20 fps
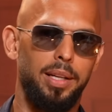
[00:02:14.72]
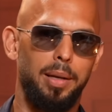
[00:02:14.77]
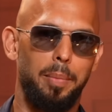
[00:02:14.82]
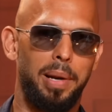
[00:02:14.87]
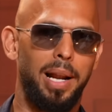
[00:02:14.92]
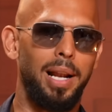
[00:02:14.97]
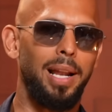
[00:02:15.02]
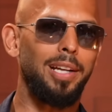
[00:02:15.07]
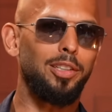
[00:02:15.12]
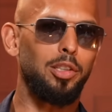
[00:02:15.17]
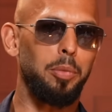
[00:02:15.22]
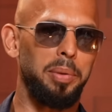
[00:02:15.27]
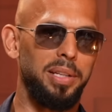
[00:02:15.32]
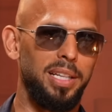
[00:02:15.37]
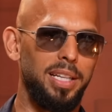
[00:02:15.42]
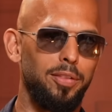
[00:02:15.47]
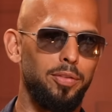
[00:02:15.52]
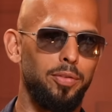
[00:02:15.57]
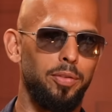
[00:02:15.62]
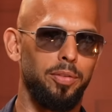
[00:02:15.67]
But I like to
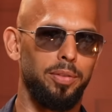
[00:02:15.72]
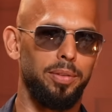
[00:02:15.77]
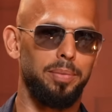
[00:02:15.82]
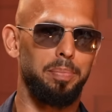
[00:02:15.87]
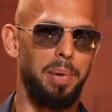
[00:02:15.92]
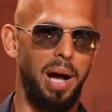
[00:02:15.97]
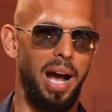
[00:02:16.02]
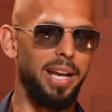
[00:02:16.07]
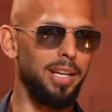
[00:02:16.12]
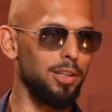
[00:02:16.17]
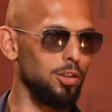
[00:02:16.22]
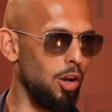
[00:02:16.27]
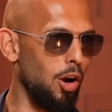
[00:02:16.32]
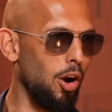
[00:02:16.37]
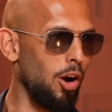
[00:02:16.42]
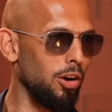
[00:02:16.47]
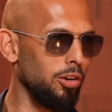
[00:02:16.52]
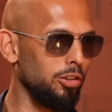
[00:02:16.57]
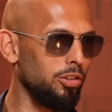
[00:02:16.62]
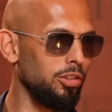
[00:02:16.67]
believe, by and
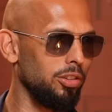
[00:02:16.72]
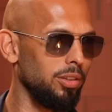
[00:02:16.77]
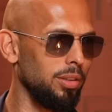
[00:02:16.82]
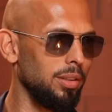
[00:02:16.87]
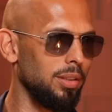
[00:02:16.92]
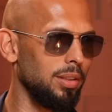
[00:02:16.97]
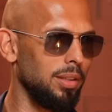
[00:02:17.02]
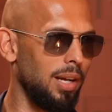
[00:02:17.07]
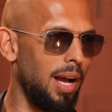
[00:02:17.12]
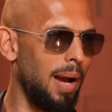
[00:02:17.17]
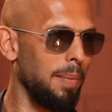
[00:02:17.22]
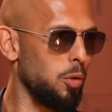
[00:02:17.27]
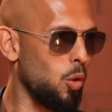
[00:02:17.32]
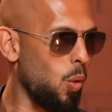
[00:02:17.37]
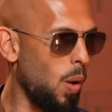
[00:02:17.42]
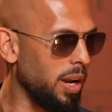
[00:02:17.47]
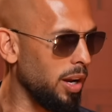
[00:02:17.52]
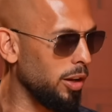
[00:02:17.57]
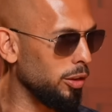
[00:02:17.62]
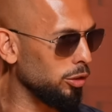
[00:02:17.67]
large, I'm
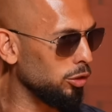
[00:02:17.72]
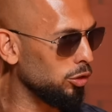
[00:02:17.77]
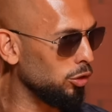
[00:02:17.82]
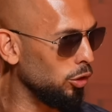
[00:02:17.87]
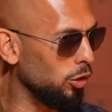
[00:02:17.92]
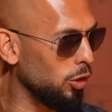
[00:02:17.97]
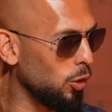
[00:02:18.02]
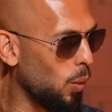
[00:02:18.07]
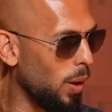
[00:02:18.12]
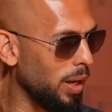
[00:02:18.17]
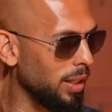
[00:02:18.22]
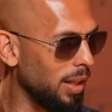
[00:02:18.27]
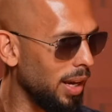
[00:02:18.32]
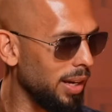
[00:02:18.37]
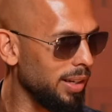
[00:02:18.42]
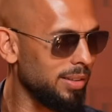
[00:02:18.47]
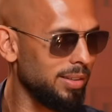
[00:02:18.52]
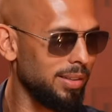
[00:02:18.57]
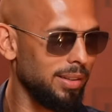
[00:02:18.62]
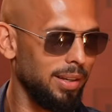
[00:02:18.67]
quite understood and quite
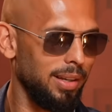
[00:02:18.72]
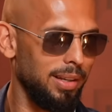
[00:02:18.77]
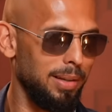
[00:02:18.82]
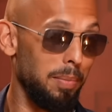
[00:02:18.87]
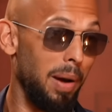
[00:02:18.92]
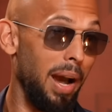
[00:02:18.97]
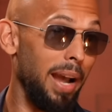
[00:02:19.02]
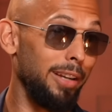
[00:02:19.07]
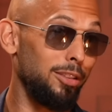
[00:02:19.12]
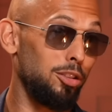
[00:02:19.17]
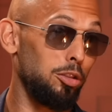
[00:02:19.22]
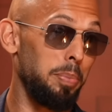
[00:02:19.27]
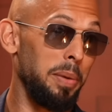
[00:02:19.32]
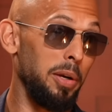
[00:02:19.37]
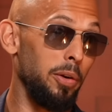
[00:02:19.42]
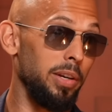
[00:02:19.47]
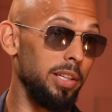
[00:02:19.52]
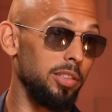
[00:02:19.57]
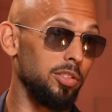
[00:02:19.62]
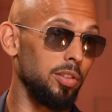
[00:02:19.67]
liked. In my
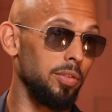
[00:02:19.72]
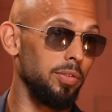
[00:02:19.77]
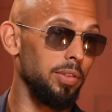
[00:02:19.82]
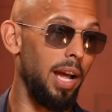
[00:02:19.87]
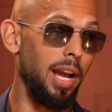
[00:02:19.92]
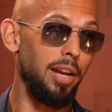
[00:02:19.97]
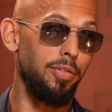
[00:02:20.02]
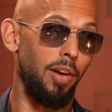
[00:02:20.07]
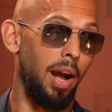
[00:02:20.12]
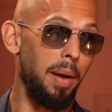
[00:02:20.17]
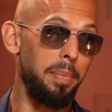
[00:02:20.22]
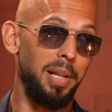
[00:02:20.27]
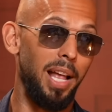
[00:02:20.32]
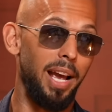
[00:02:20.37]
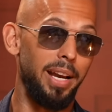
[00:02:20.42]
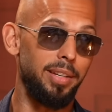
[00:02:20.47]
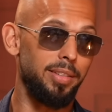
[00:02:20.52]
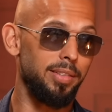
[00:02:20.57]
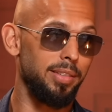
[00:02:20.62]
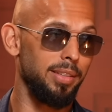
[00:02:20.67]
experience of life, I'm
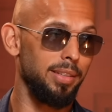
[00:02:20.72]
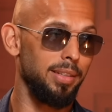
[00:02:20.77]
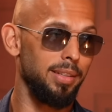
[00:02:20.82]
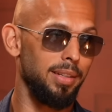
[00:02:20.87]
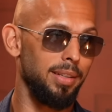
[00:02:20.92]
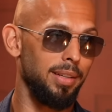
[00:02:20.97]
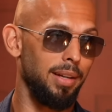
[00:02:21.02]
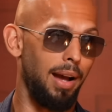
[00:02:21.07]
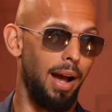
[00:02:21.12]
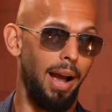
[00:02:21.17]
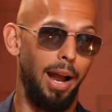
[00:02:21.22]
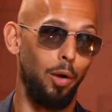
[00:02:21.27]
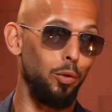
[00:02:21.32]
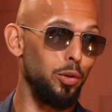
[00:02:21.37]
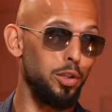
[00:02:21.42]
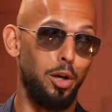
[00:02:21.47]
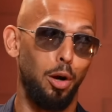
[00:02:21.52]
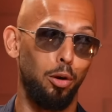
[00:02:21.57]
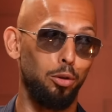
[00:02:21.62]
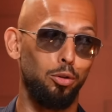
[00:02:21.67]
liked. I only
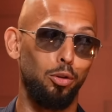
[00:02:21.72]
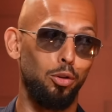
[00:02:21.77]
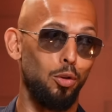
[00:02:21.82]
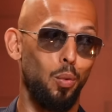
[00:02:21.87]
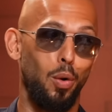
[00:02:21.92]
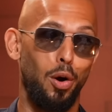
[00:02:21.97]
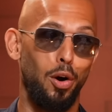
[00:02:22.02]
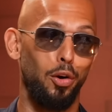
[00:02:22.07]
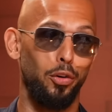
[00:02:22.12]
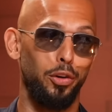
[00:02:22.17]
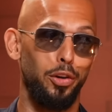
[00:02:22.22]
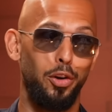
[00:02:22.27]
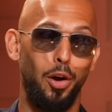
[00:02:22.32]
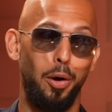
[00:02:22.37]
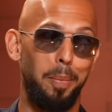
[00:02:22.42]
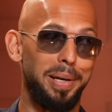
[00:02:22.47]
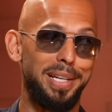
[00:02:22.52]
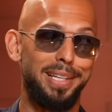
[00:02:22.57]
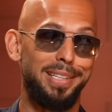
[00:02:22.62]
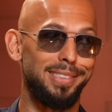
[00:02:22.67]
go through the world and
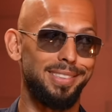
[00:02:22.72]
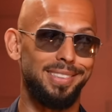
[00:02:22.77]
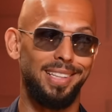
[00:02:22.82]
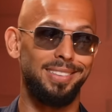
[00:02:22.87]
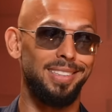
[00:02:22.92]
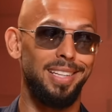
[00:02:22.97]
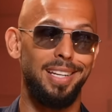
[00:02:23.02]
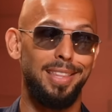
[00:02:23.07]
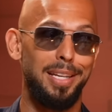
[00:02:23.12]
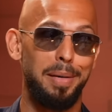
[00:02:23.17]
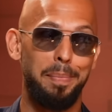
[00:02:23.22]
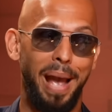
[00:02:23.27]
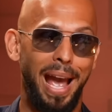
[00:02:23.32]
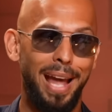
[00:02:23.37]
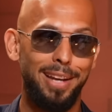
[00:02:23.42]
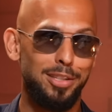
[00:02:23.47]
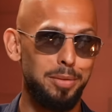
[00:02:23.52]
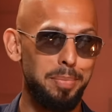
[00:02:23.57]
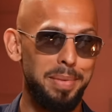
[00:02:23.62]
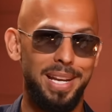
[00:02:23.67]
nobody says anything
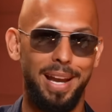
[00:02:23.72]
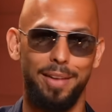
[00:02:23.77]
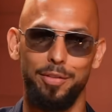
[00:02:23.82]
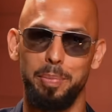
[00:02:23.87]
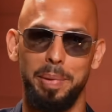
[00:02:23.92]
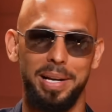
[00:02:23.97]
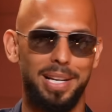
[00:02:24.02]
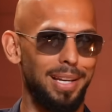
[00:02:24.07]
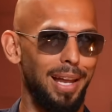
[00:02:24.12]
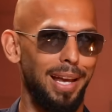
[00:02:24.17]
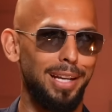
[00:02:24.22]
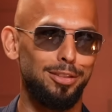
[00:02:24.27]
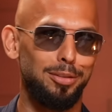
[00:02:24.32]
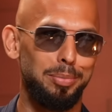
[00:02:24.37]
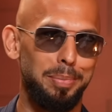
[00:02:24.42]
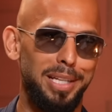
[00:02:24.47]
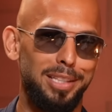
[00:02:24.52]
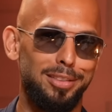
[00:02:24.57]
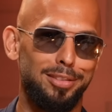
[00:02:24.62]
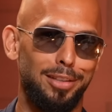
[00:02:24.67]
bad to me. Everybody likes
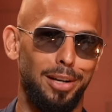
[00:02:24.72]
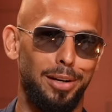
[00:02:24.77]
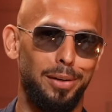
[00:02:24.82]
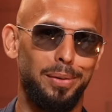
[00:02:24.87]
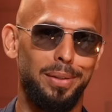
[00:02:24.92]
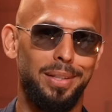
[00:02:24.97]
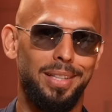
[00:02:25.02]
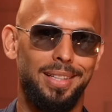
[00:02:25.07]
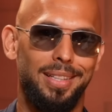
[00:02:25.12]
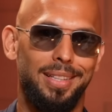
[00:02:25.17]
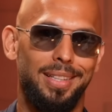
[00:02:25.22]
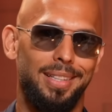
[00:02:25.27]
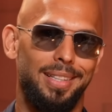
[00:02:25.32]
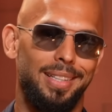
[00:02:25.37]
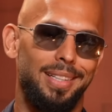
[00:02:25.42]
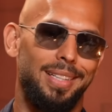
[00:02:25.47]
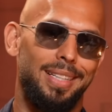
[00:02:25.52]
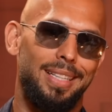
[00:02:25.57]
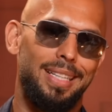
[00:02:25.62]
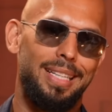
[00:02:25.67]
me. So
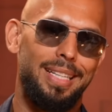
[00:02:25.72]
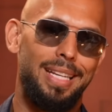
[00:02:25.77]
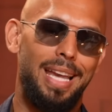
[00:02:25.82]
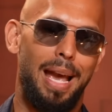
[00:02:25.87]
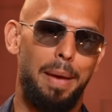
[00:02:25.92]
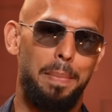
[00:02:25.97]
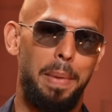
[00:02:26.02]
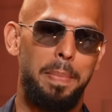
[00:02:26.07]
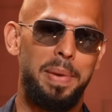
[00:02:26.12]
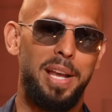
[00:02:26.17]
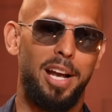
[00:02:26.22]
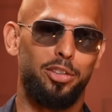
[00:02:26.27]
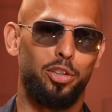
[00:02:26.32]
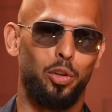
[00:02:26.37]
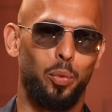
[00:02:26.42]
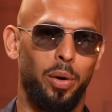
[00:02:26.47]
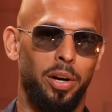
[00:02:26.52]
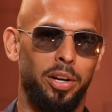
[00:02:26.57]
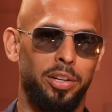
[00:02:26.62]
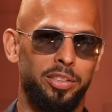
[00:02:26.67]
yeah, maybe I should
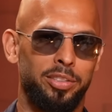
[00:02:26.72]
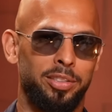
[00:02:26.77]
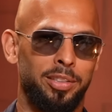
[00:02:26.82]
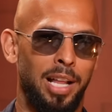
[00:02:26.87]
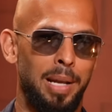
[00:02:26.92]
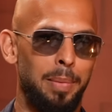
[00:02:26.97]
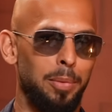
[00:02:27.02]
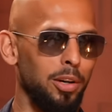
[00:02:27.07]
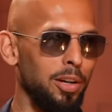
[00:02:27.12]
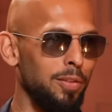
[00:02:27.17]
wear a disclaimer.